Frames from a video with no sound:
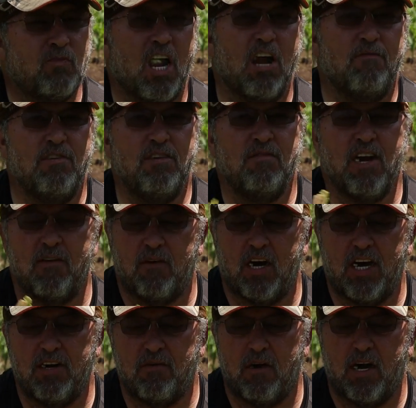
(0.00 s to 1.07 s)
If you've never
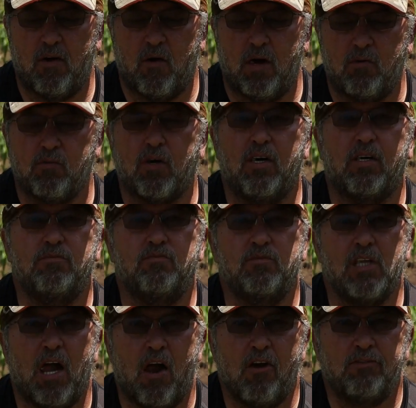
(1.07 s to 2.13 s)
ate raw okra,
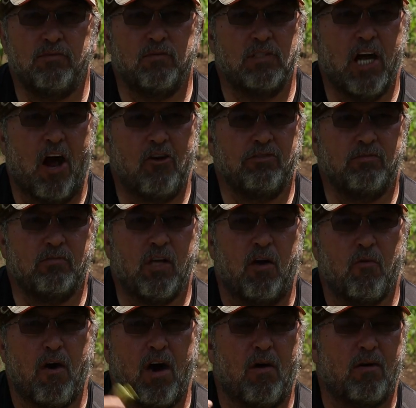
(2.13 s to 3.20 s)

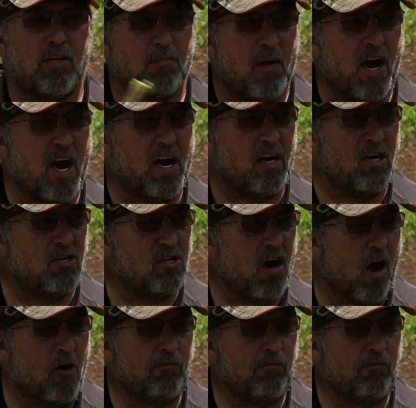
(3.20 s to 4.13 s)
raw asparagus,